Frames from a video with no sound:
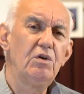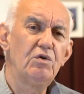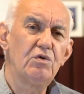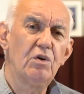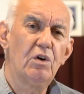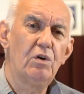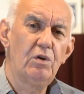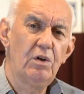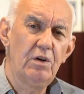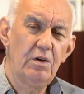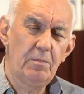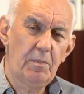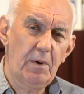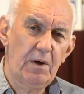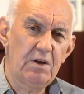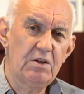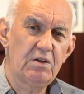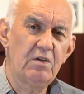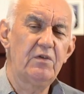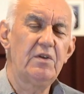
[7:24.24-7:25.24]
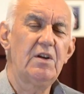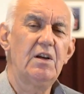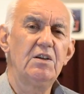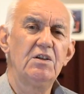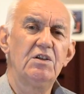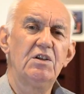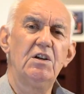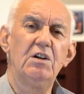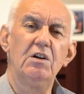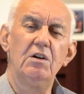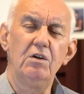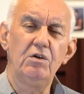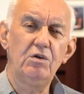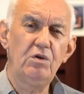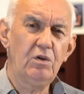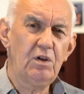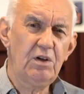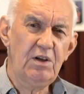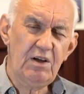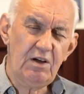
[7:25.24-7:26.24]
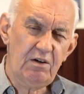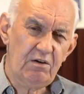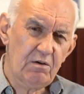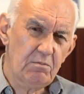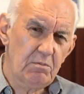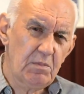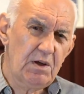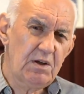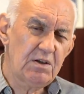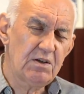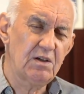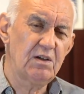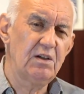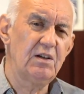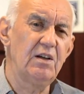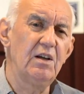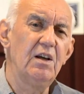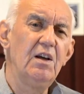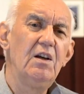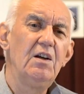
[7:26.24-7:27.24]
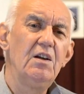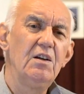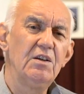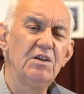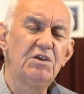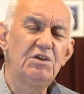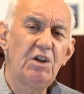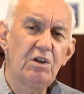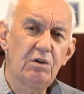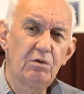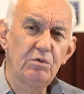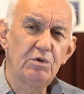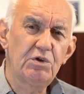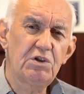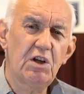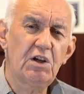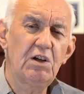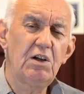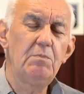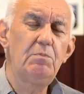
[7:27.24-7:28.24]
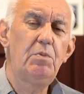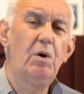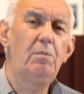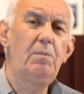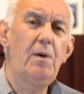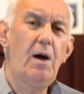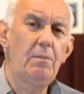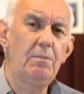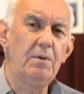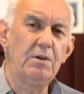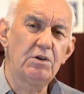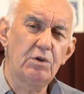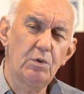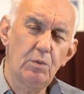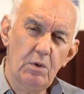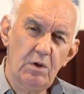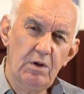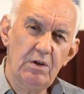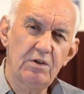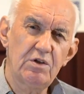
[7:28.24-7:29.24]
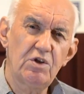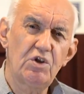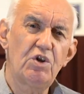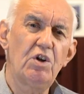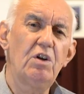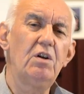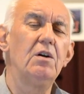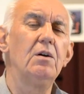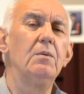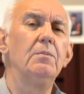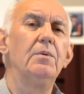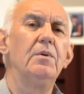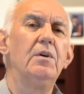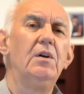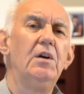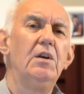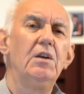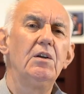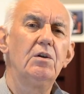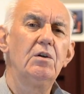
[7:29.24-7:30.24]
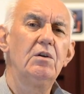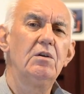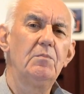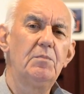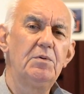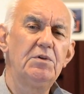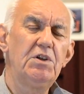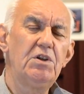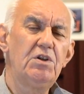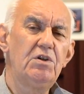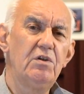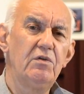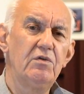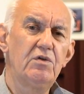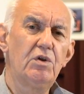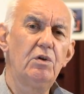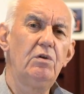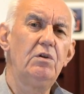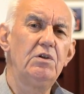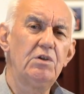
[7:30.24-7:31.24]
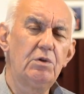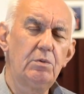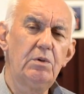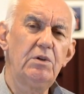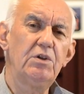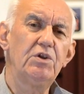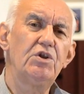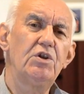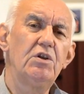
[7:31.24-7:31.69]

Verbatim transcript: control at the base of the antenna and you'll hear immediately the signal suddenly pop up. It's quite sharp. The position of tuning is quite